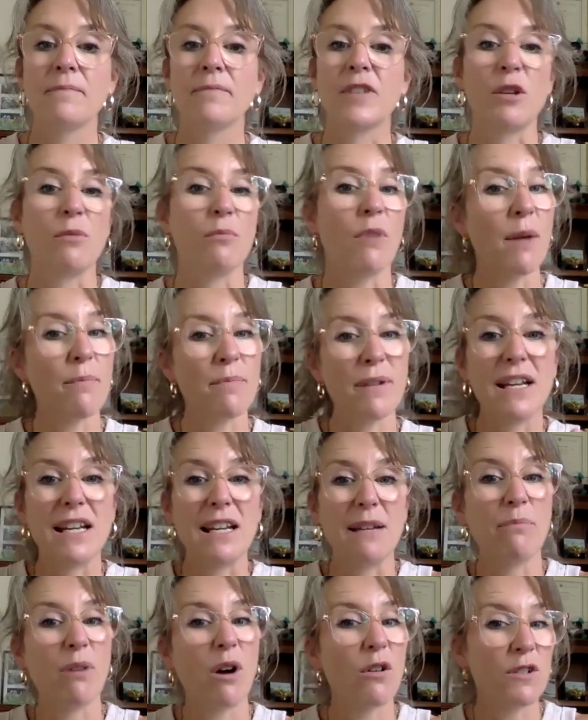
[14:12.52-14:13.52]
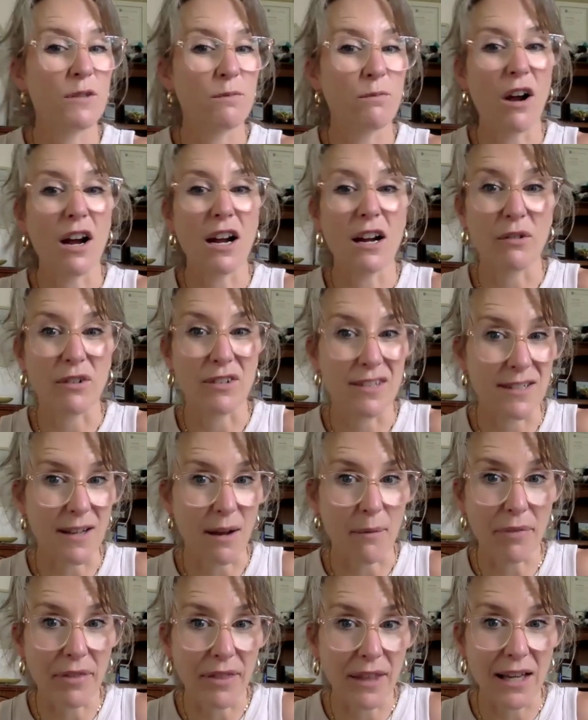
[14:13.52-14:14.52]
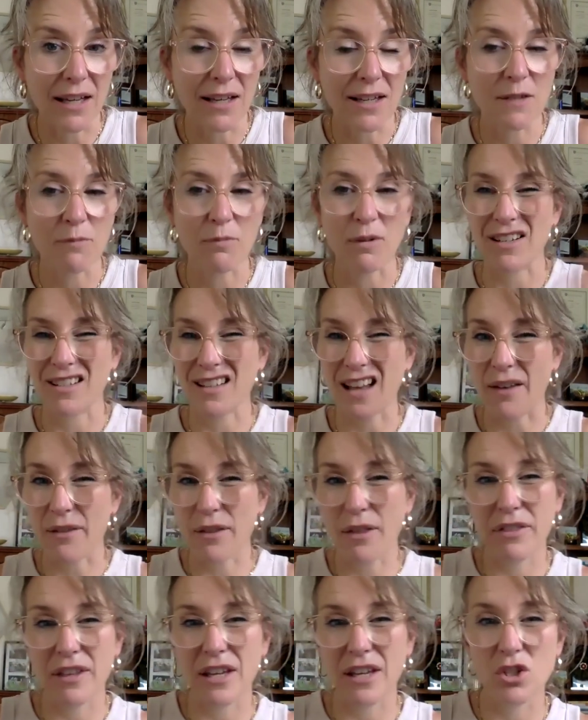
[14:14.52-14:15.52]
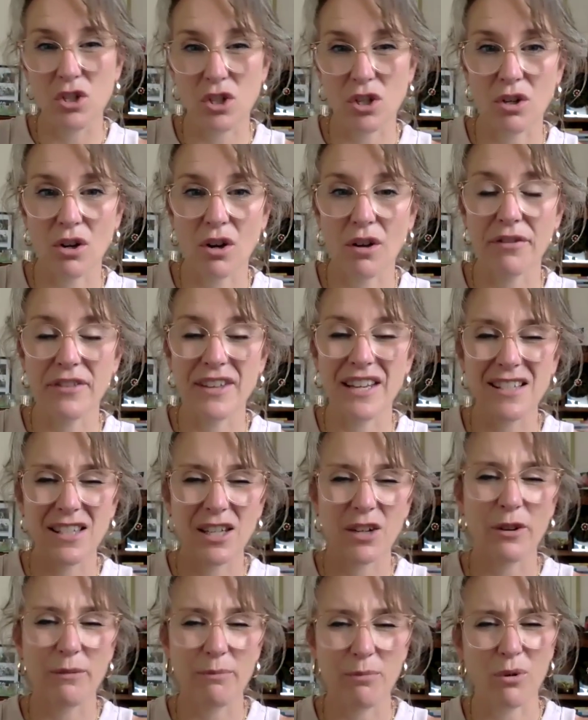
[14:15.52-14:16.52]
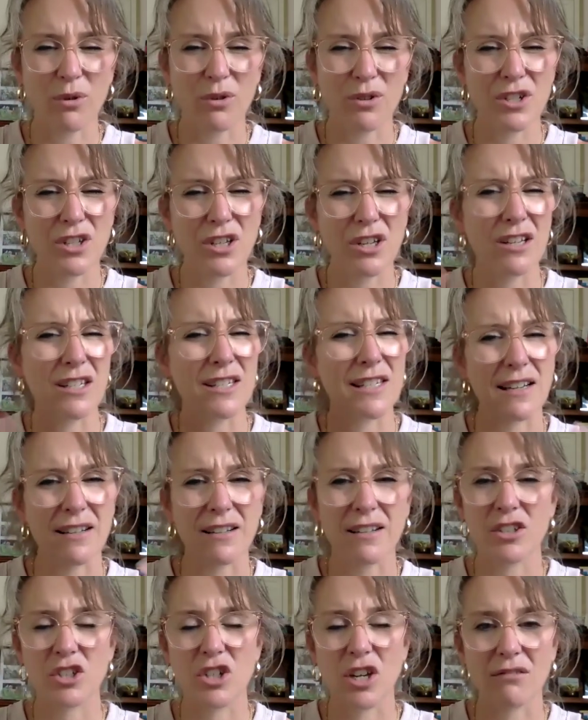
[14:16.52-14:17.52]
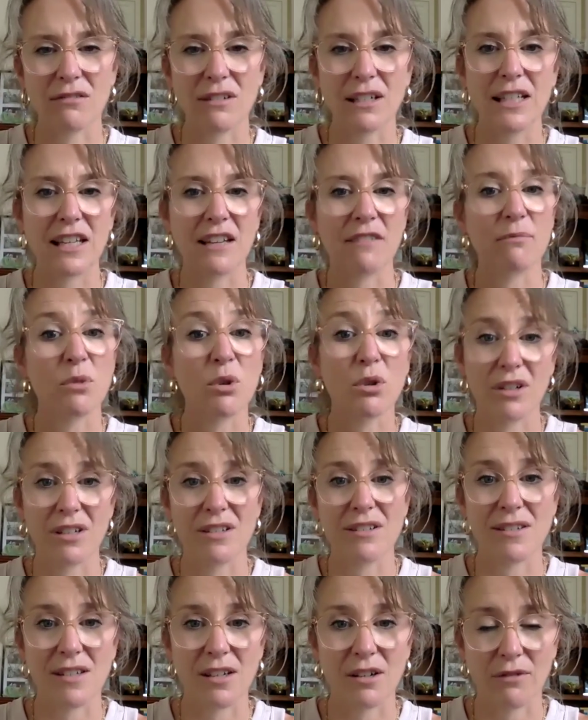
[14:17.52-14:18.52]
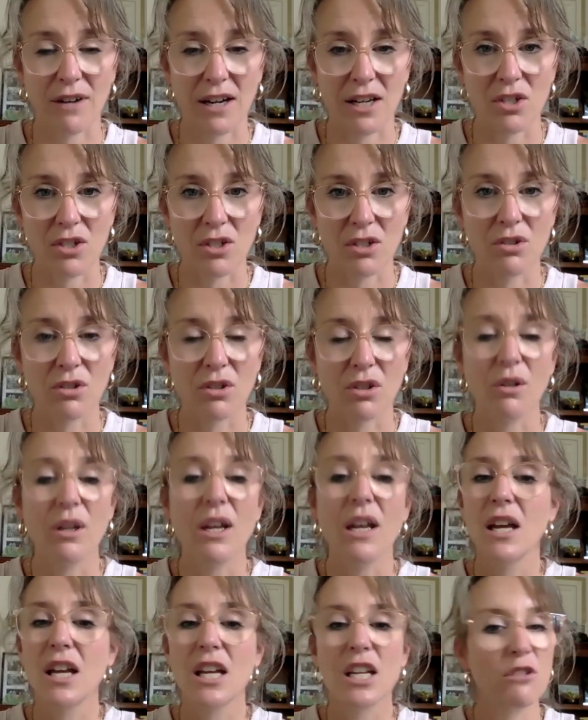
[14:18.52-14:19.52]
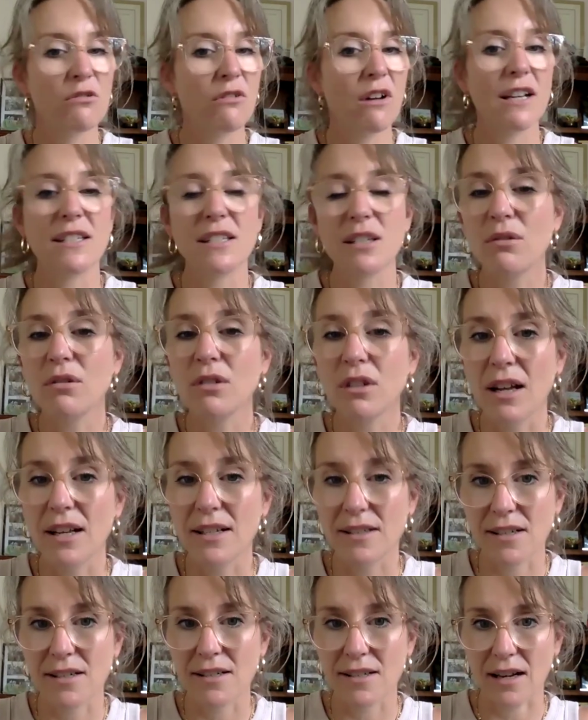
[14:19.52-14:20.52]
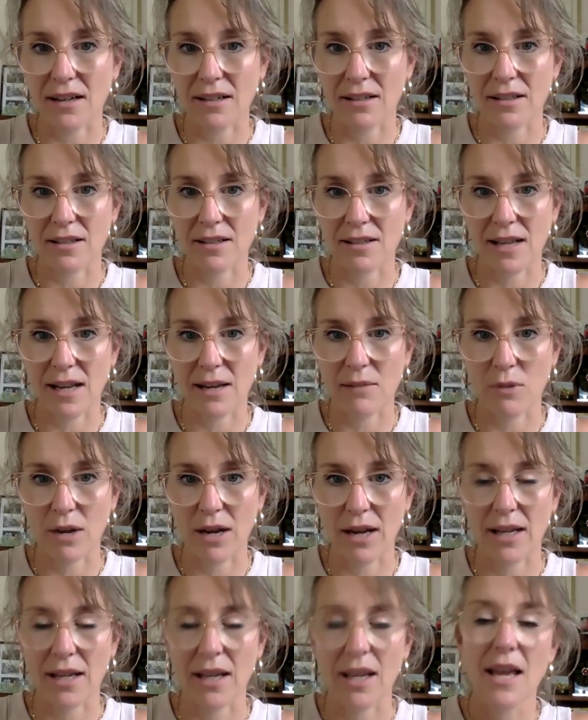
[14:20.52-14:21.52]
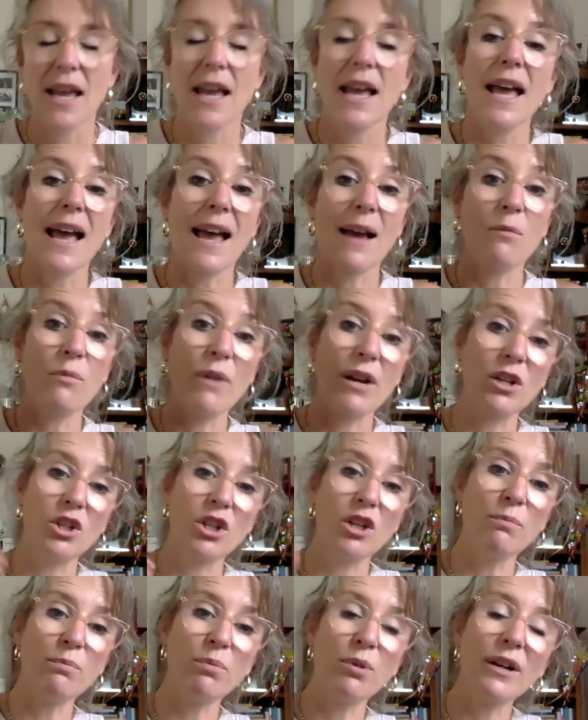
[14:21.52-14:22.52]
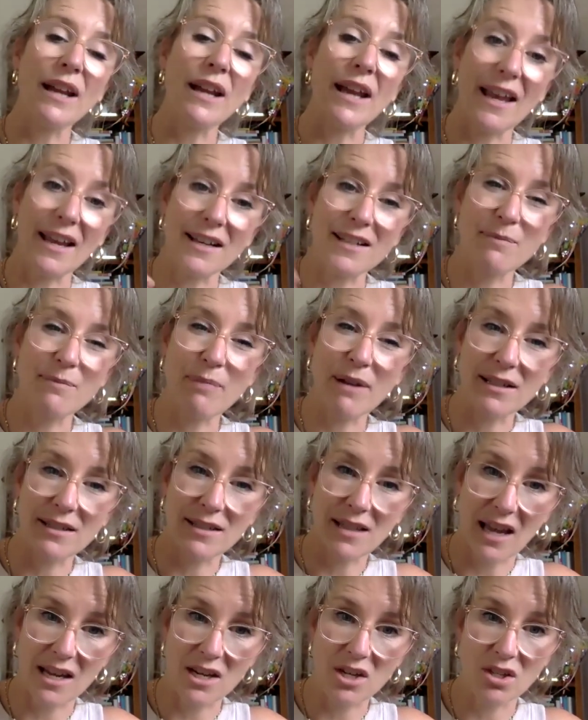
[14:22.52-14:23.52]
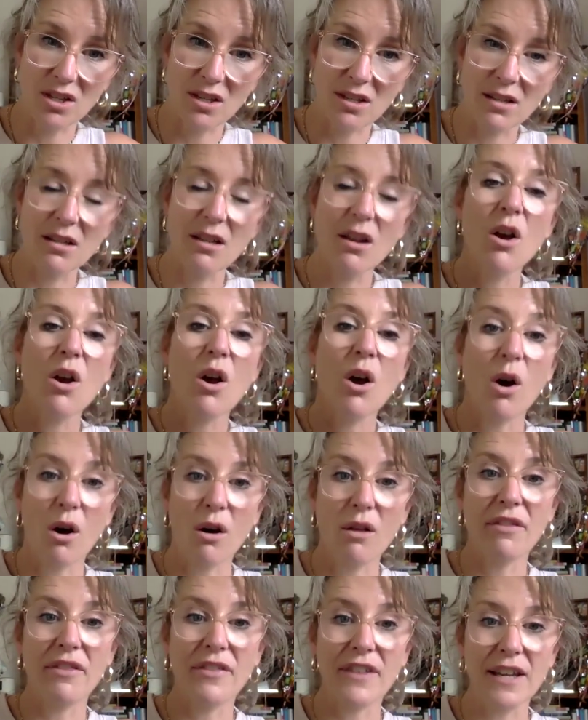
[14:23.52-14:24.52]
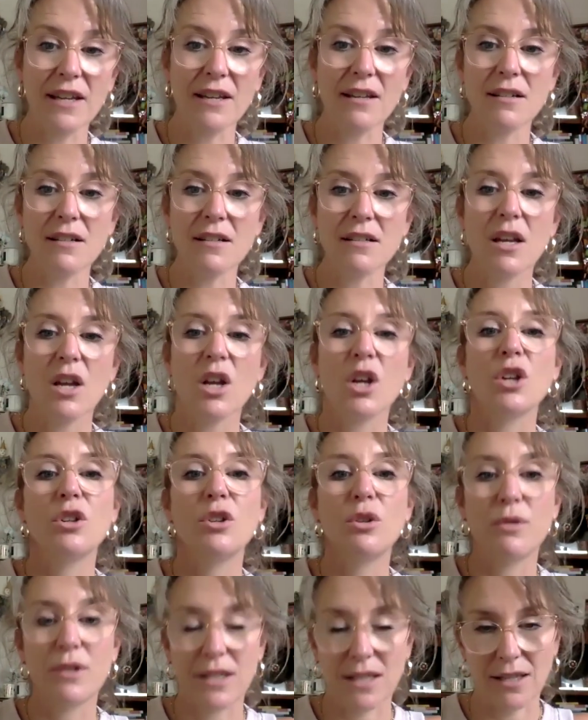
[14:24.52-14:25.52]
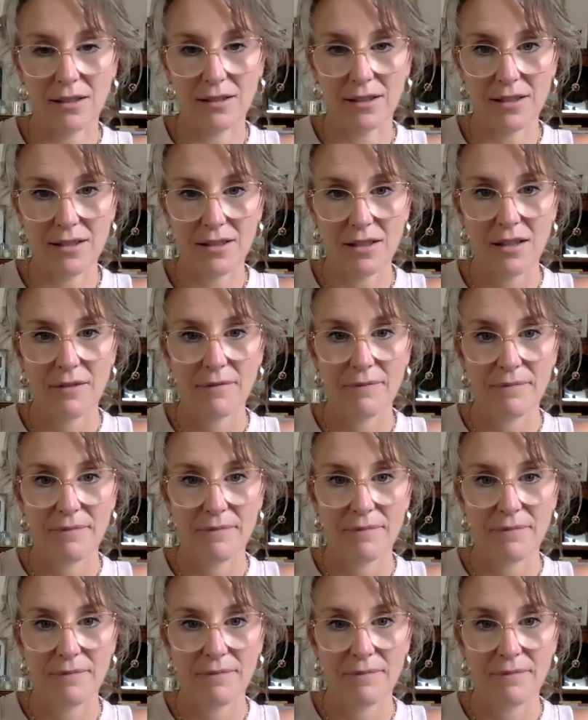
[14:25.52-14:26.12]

You might be an impulse buyer on some things, but other things you're not. Things that are important to you, you generally give more consideration to. Your ideal client's exactly the same way. And when you put expectation on things, you kill it.